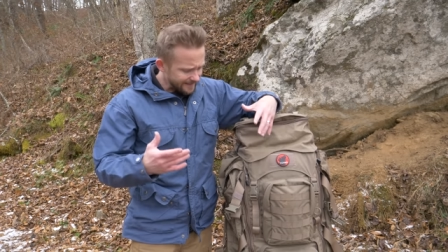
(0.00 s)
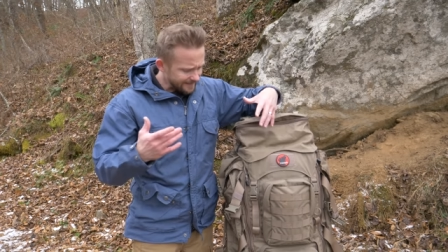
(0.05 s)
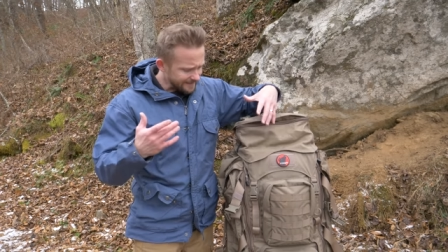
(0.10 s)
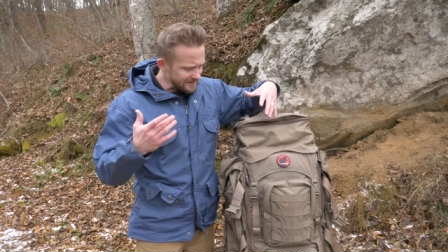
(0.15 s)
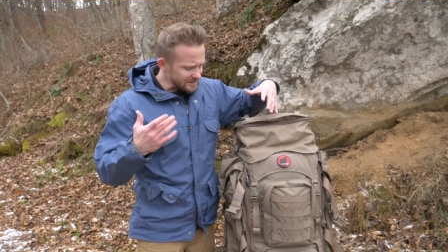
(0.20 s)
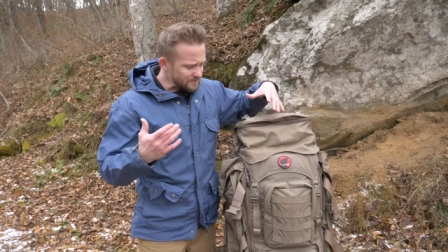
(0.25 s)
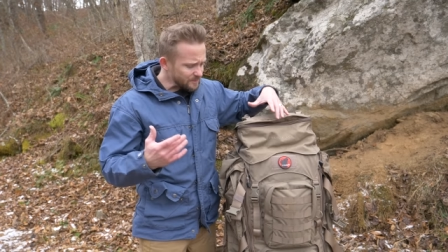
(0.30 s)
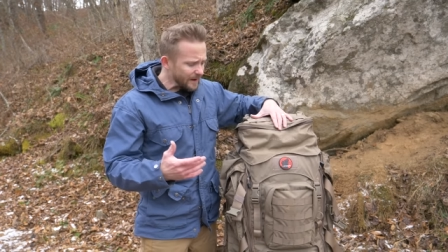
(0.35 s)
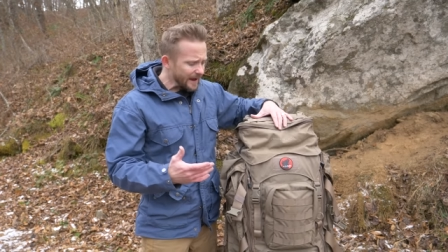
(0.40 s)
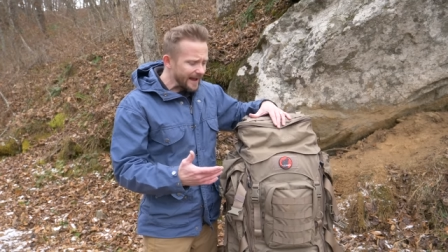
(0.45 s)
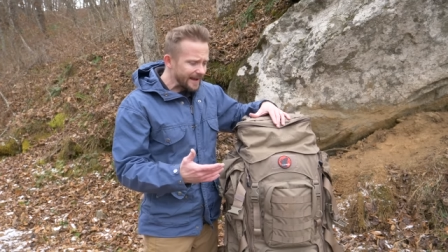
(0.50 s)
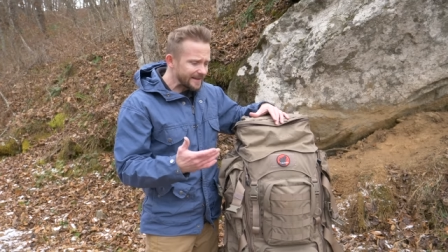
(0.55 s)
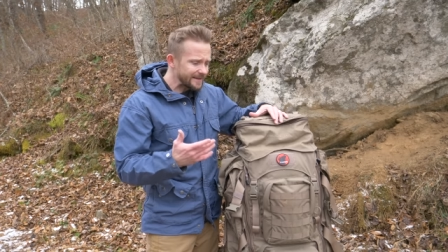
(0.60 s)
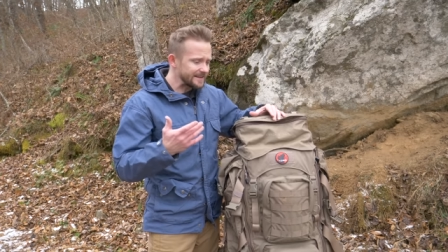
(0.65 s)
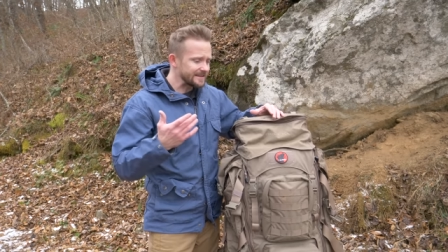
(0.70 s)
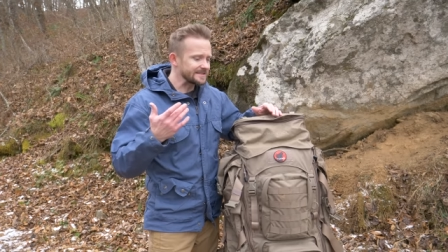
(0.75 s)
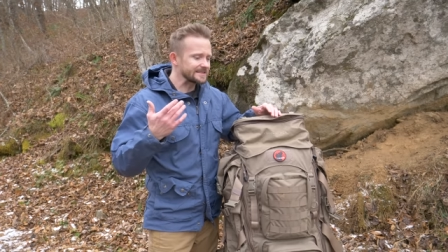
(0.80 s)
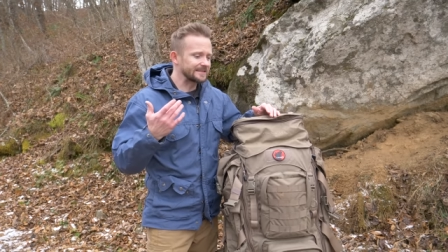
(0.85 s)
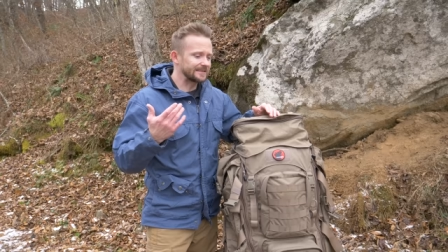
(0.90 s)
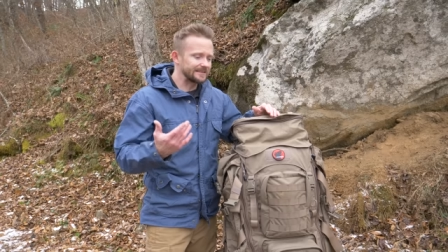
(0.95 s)
This pack
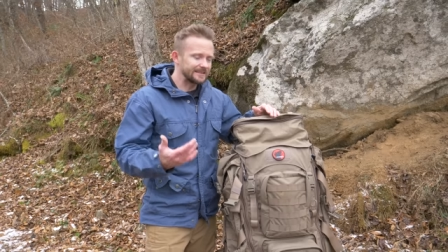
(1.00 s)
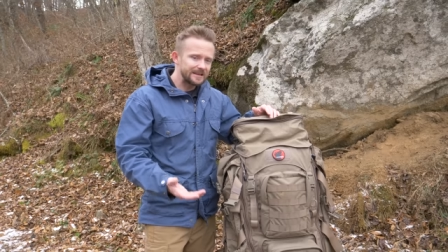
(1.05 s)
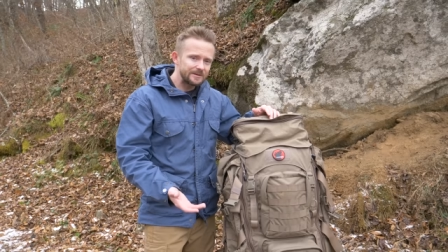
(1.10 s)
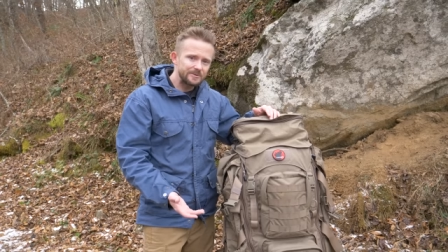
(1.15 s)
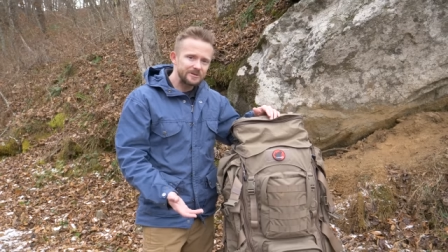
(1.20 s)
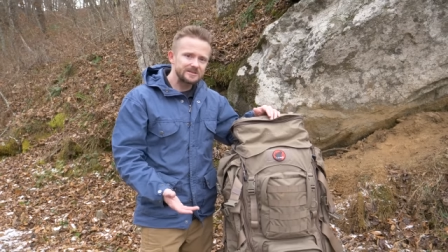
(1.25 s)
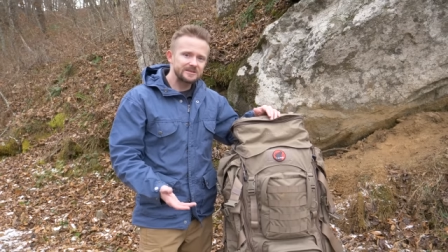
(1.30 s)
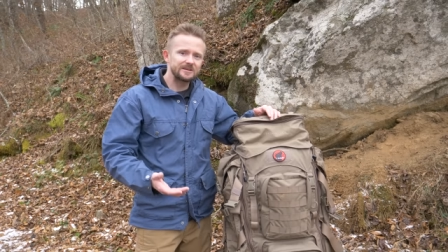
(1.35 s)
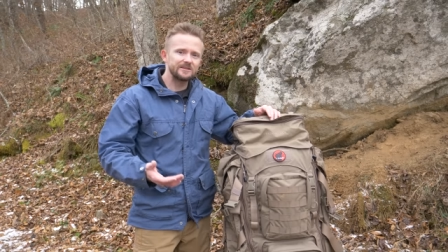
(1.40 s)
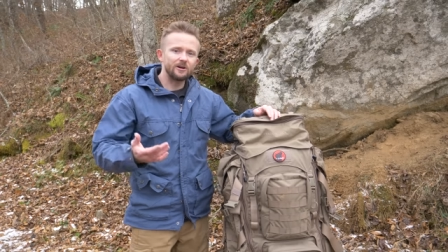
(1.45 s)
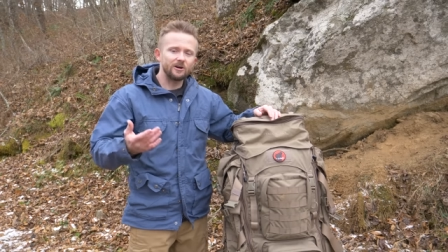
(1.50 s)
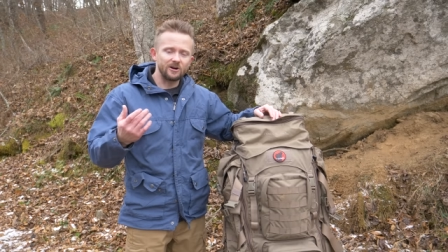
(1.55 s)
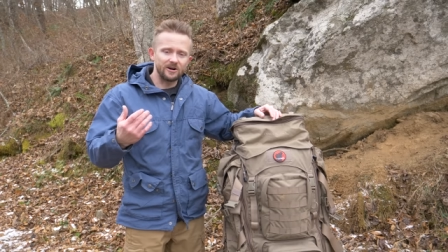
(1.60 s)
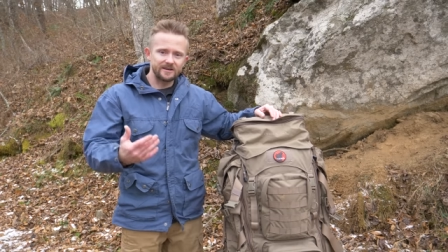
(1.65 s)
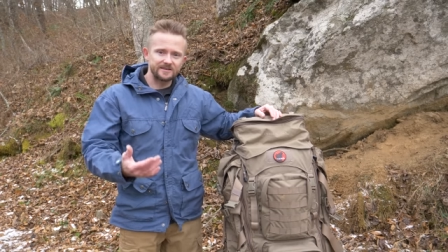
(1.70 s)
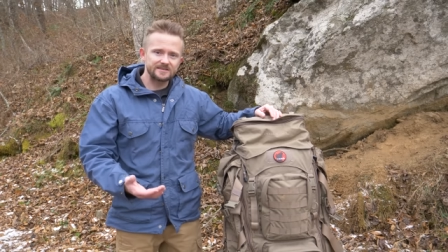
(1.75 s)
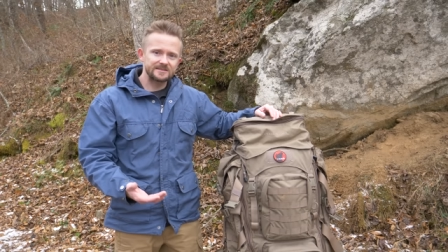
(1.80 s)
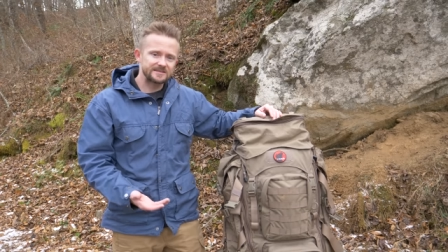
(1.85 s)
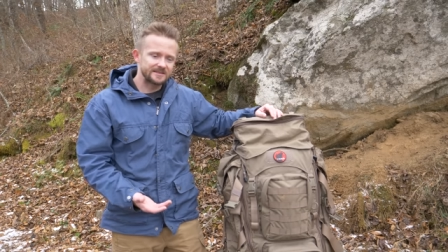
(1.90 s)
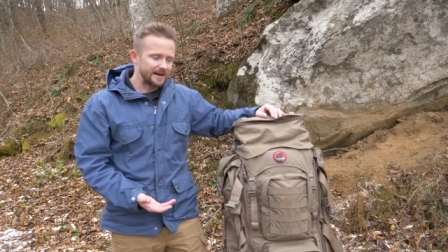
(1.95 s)
is limited
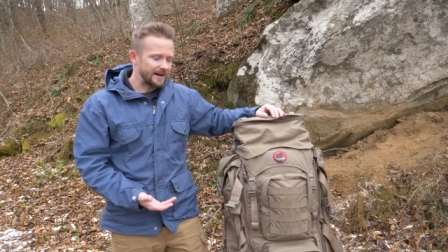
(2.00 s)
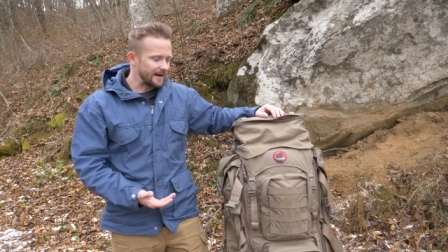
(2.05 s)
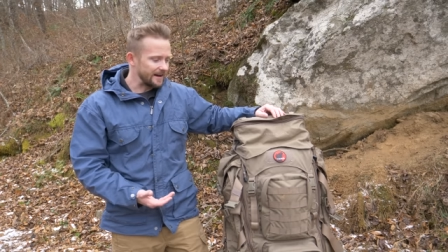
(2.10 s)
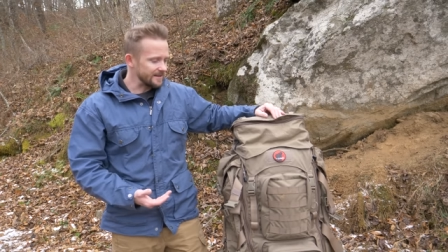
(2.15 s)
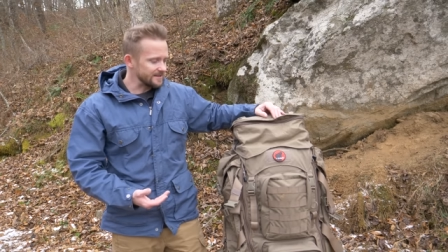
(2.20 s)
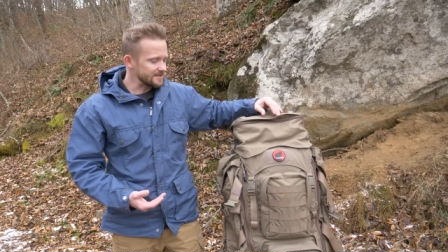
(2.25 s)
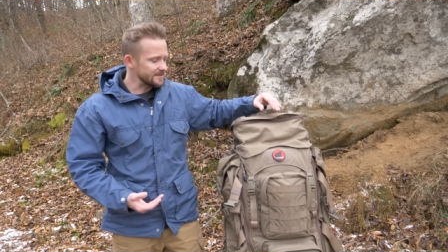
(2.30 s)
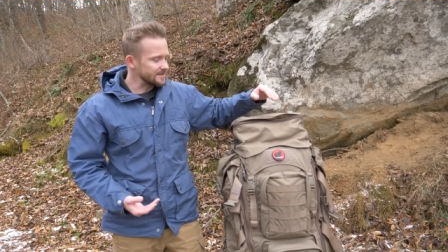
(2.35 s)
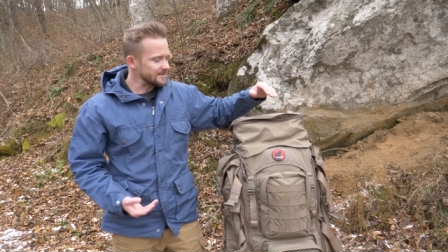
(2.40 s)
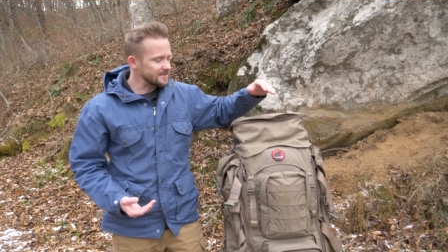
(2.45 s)
on size.